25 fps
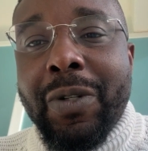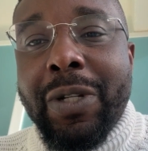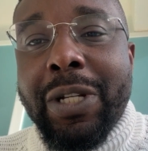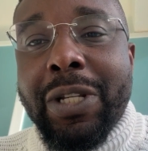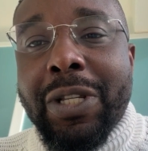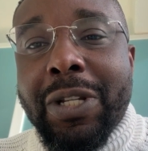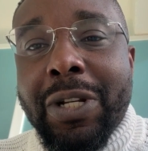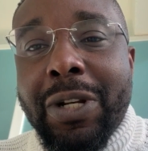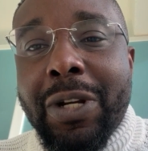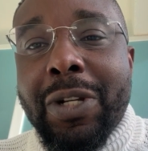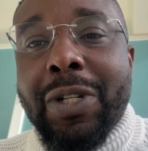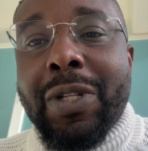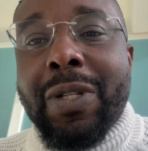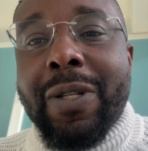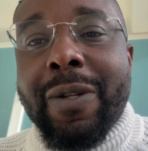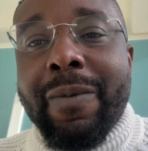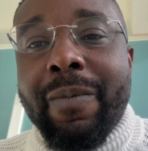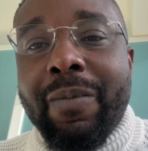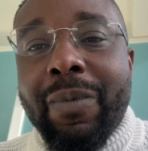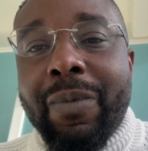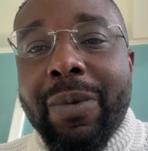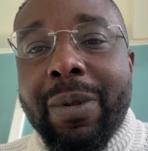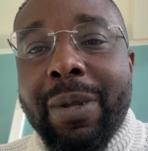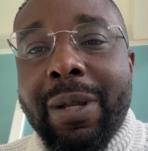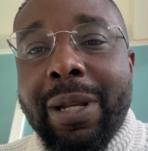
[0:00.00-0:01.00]

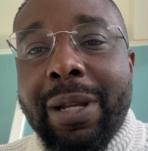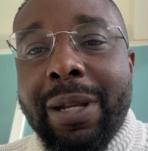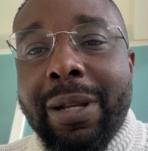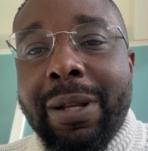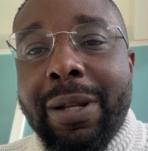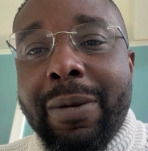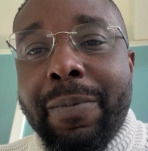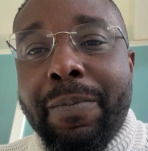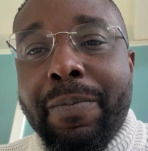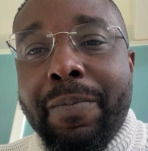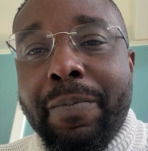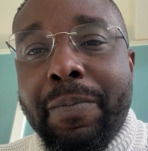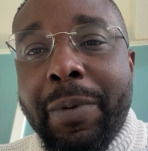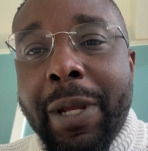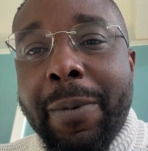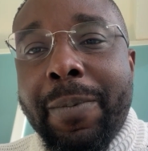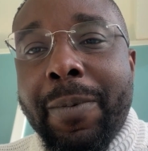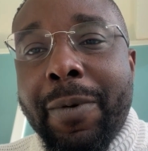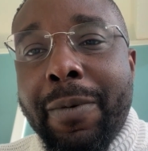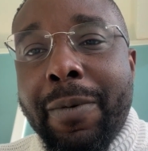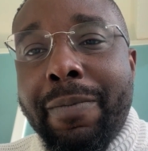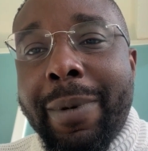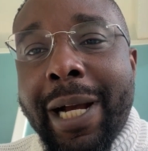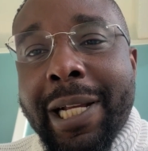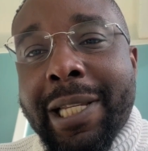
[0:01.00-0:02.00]
discuss
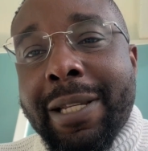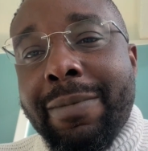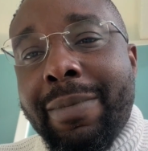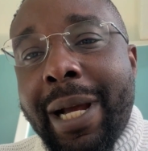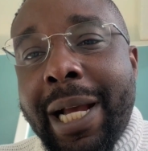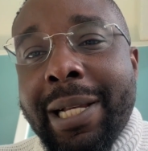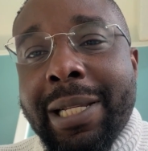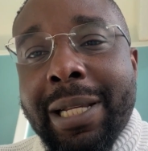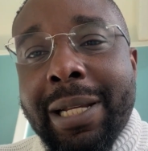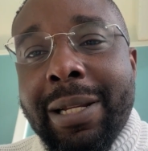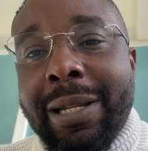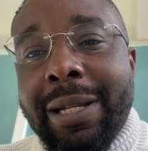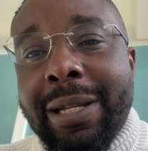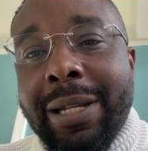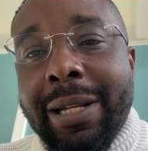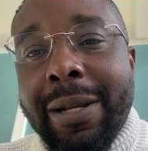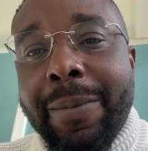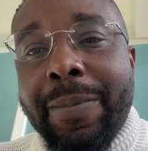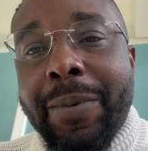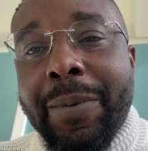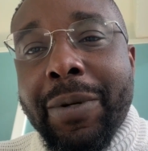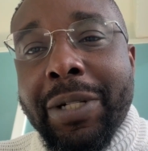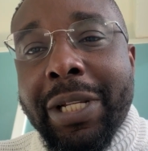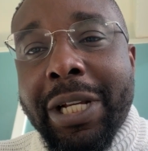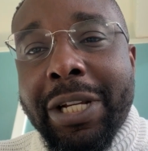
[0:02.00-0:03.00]
people maximizing
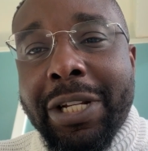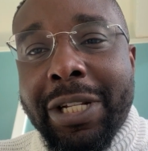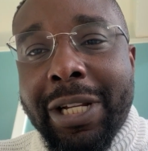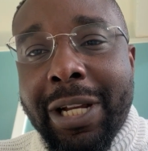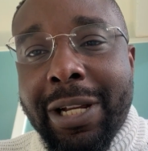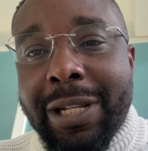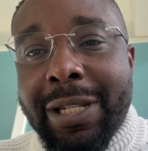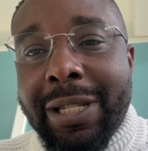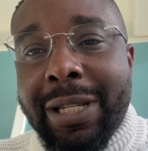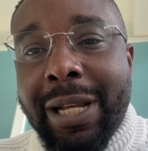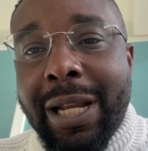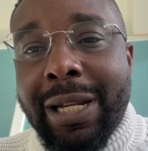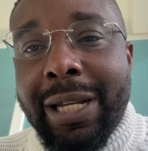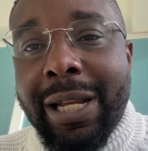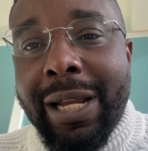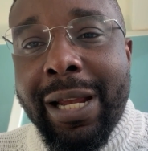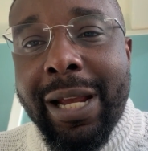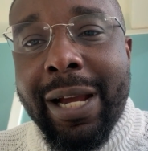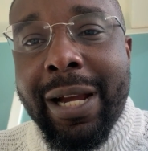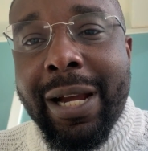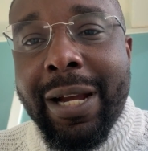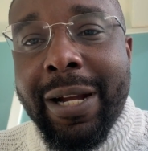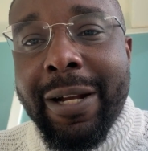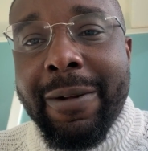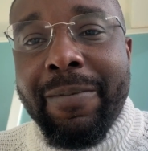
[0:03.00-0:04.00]
the potentials that
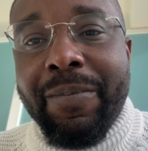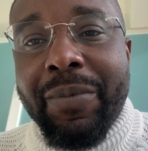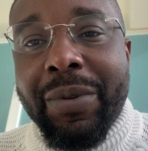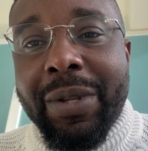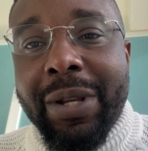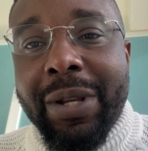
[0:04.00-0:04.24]
they are.